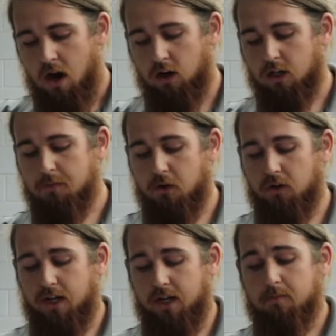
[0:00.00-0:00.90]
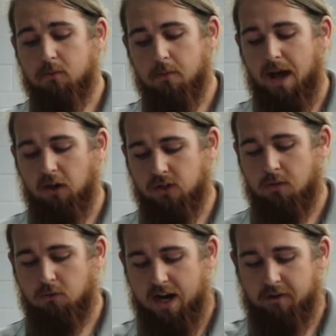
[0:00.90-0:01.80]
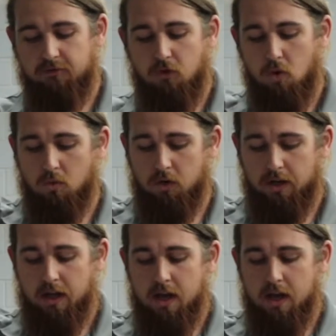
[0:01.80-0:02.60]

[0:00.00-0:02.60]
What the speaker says: Our community propels our brand forward.